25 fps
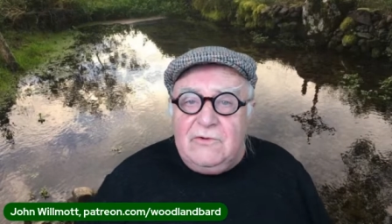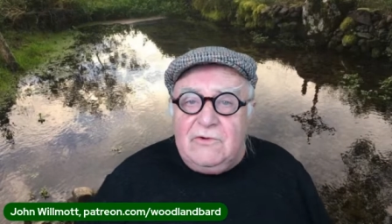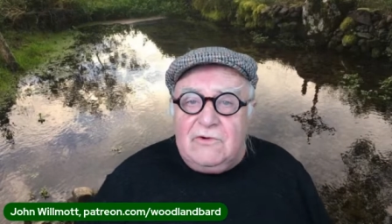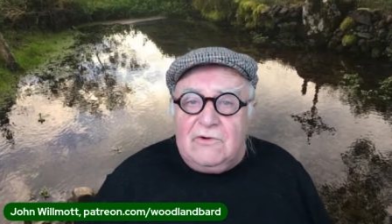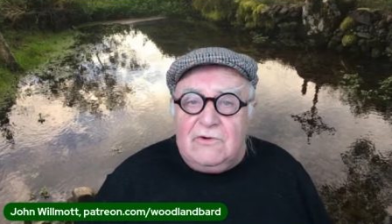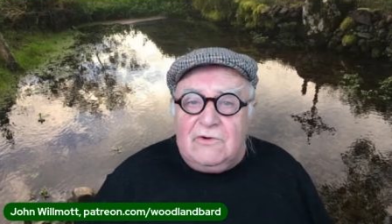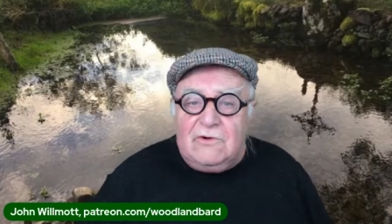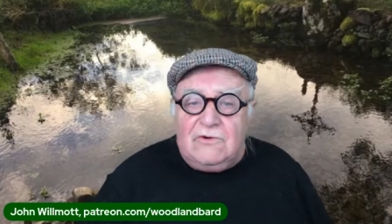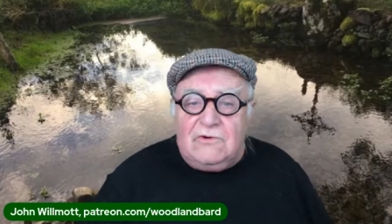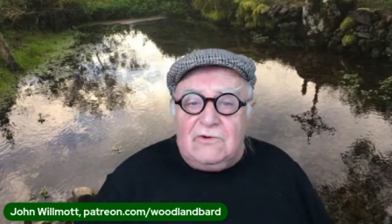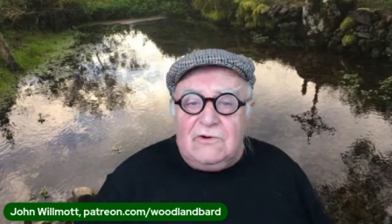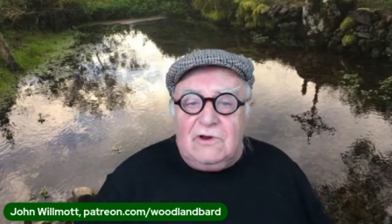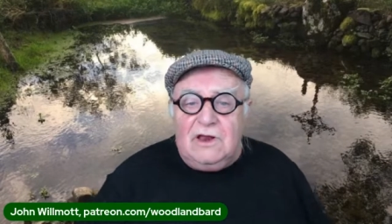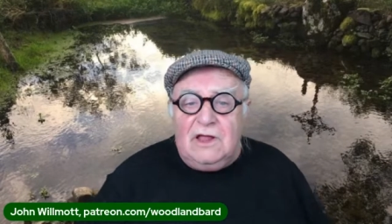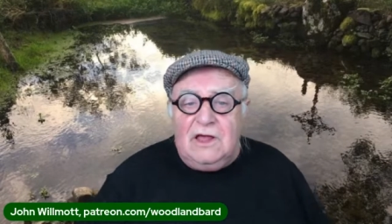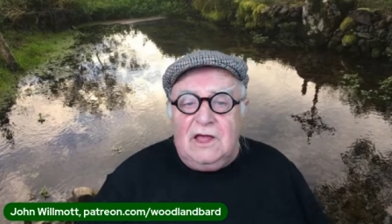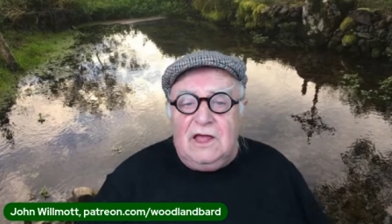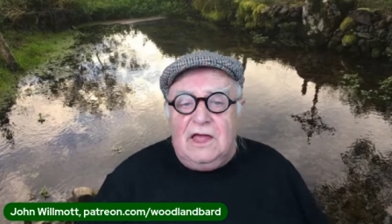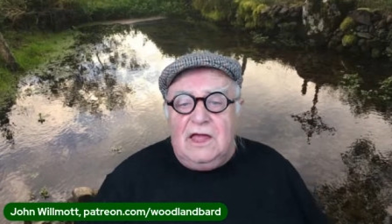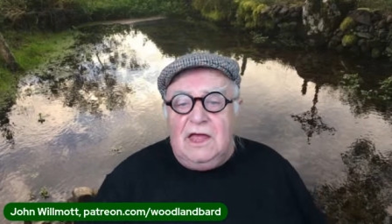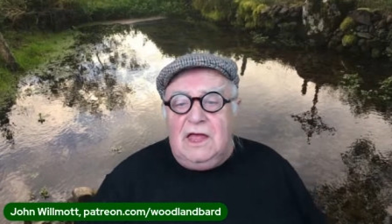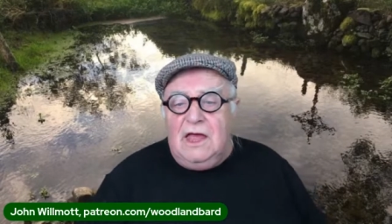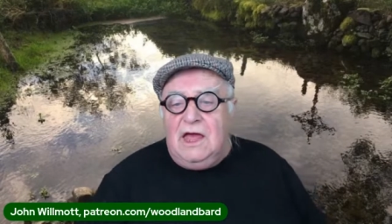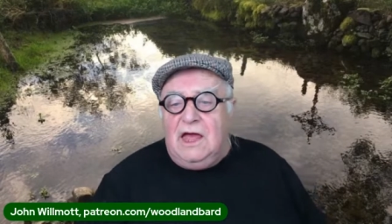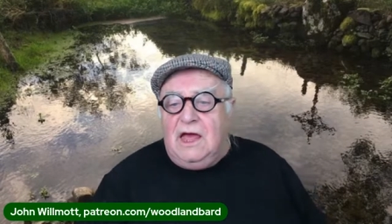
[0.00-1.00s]
all.
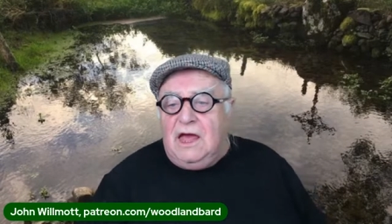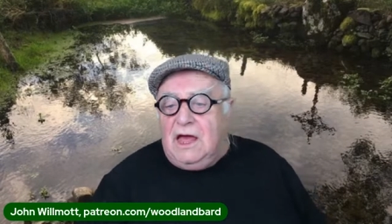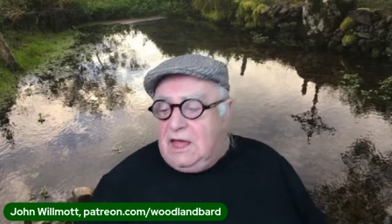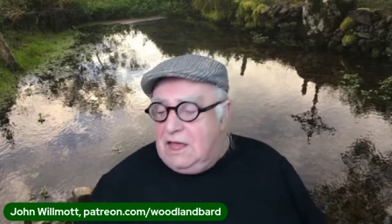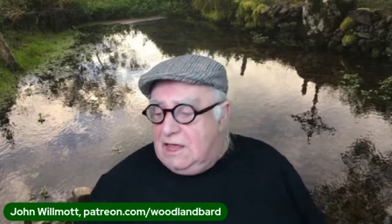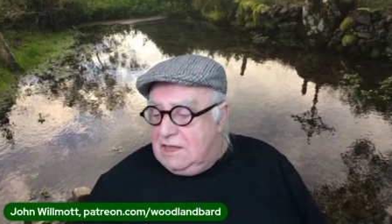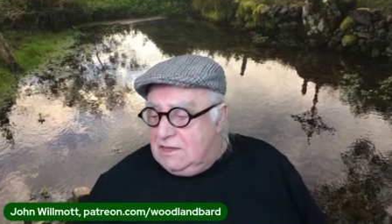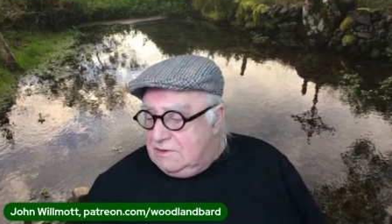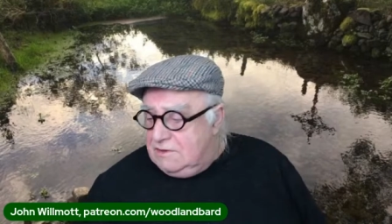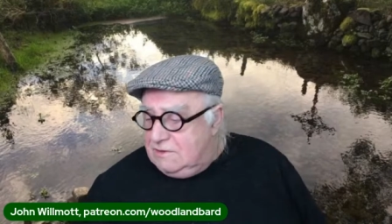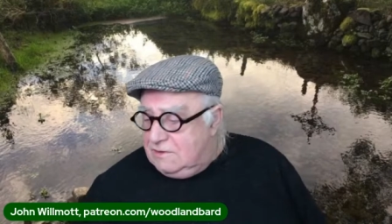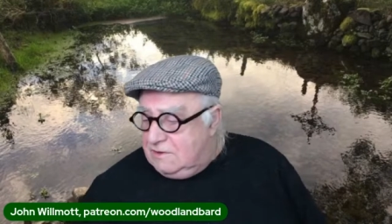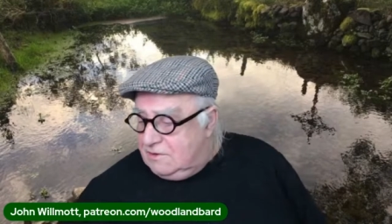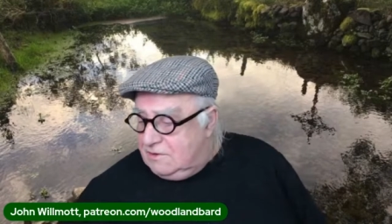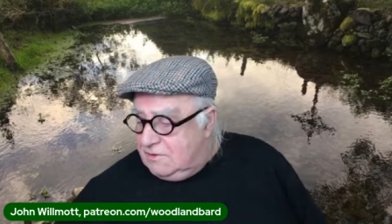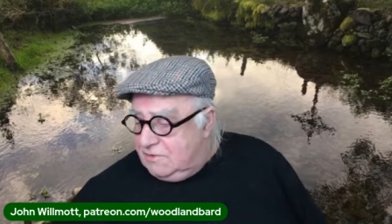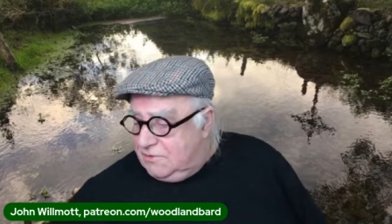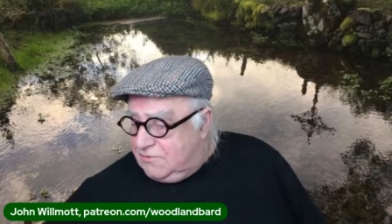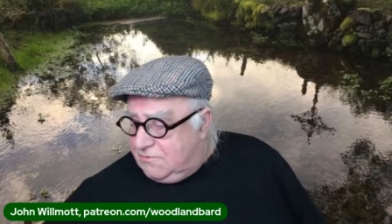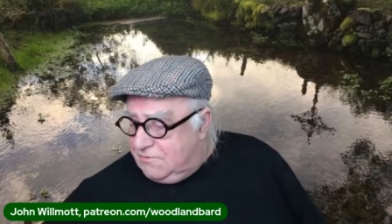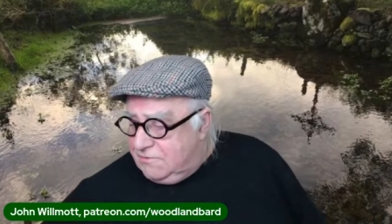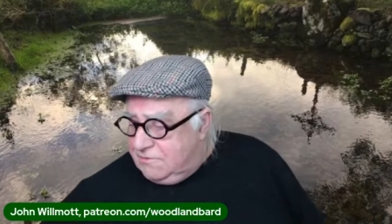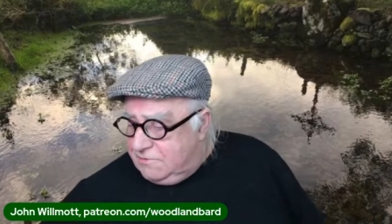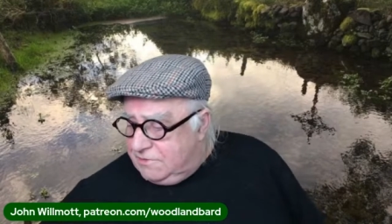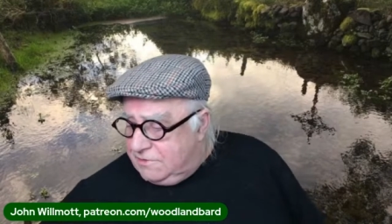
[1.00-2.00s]
And uh,
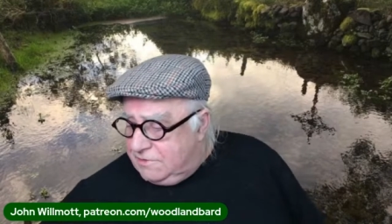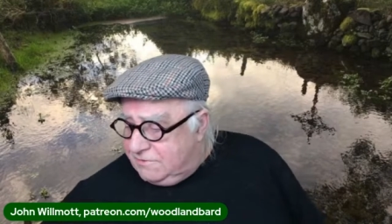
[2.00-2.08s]
through